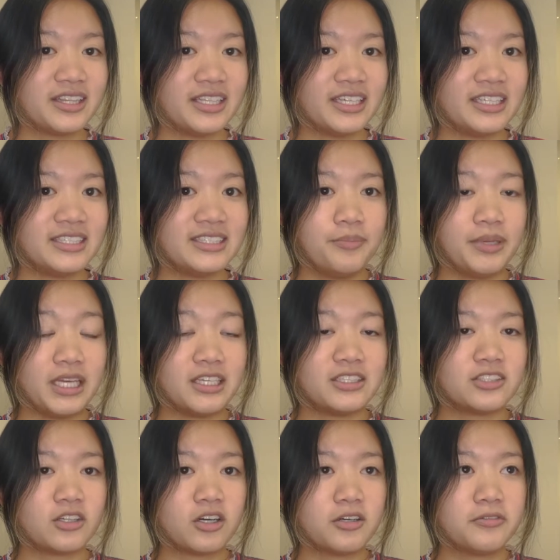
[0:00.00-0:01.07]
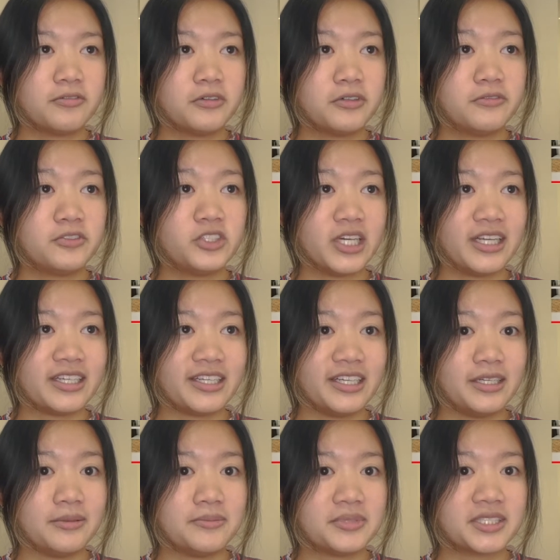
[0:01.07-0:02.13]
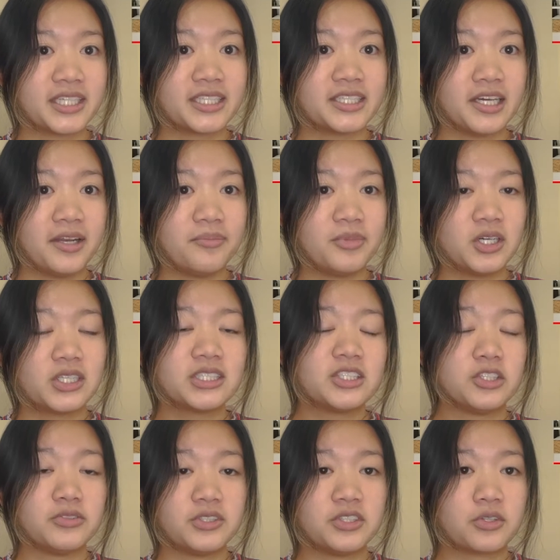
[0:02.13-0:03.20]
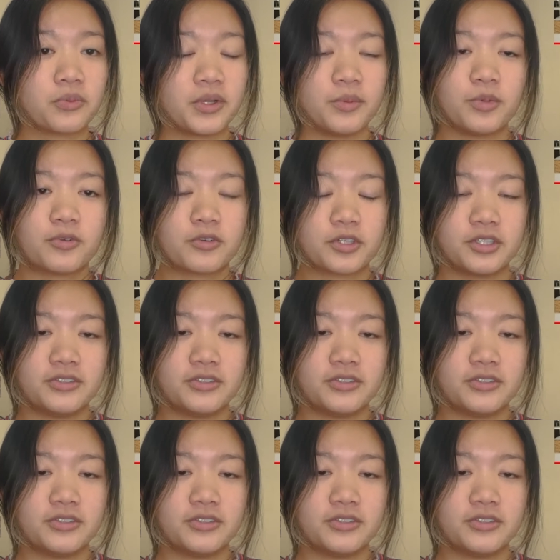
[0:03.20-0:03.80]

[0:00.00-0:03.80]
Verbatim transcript: this based off of Jen Im's like 10 books you need to read before you